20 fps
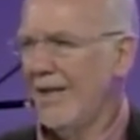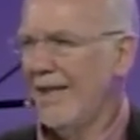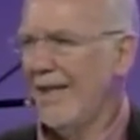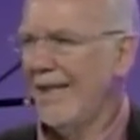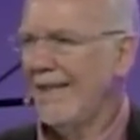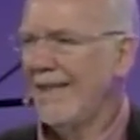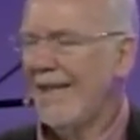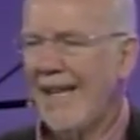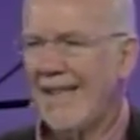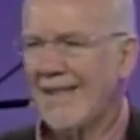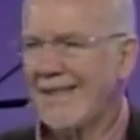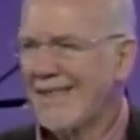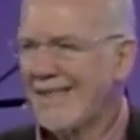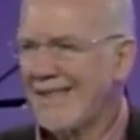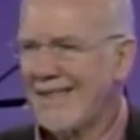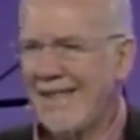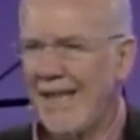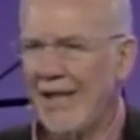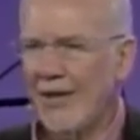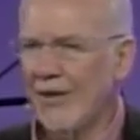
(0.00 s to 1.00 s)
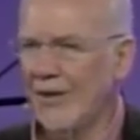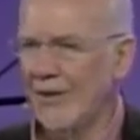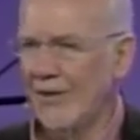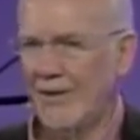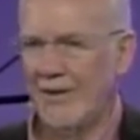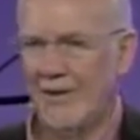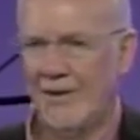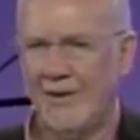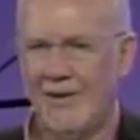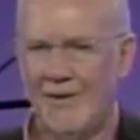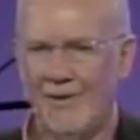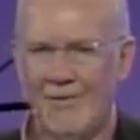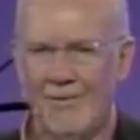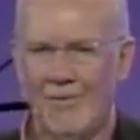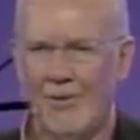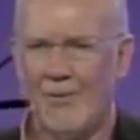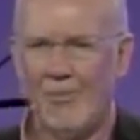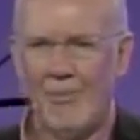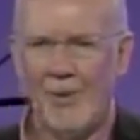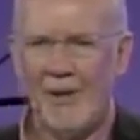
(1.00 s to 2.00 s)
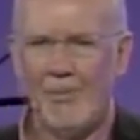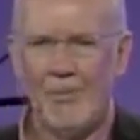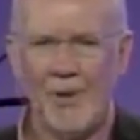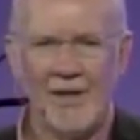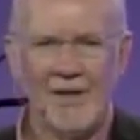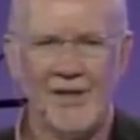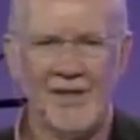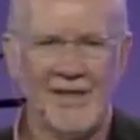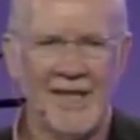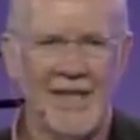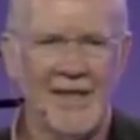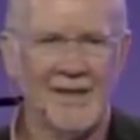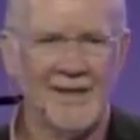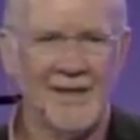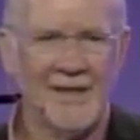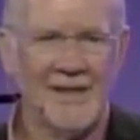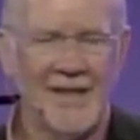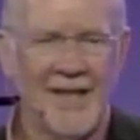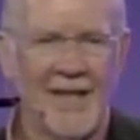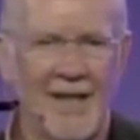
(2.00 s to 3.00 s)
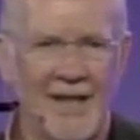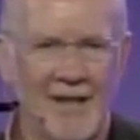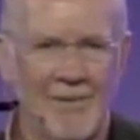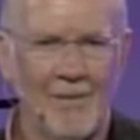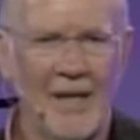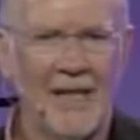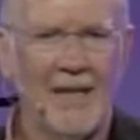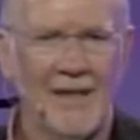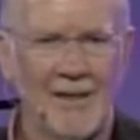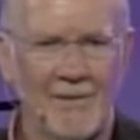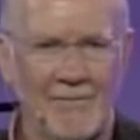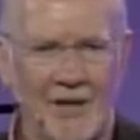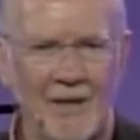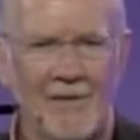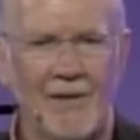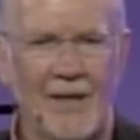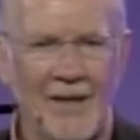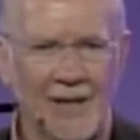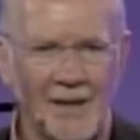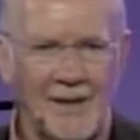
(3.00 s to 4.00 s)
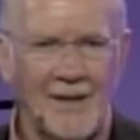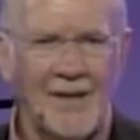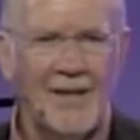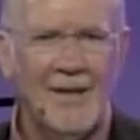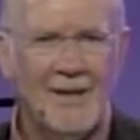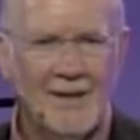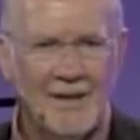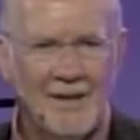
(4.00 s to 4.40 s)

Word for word: And that's still what people are saying today. How many of you ever heard that?